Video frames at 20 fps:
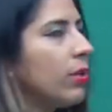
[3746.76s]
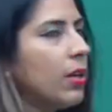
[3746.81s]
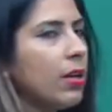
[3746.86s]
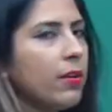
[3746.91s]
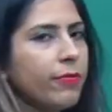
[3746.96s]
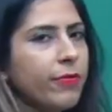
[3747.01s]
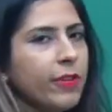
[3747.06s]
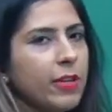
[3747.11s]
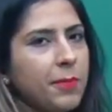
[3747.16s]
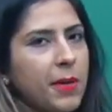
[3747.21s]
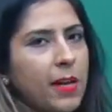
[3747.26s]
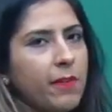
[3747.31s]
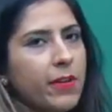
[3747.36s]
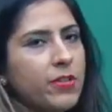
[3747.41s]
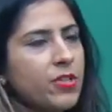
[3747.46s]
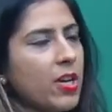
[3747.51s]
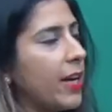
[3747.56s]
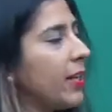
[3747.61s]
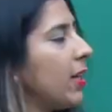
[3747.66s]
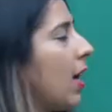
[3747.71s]
the female
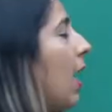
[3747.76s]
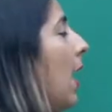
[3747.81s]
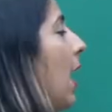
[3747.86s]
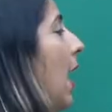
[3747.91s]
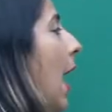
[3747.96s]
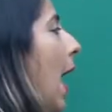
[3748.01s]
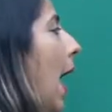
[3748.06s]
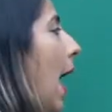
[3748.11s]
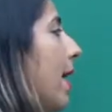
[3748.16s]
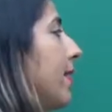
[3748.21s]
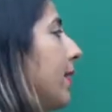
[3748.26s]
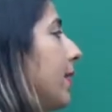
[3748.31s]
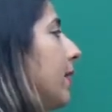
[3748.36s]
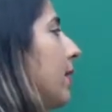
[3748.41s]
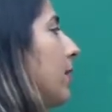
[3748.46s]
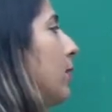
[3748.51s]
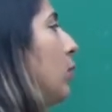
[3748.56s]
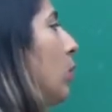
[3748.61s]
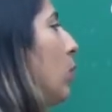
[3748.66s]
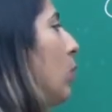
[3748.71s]
vagina, and
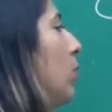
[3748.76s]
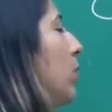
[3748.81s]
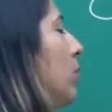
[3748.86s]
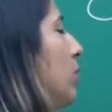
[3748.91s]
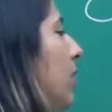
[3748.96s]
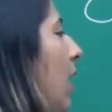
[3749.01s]
those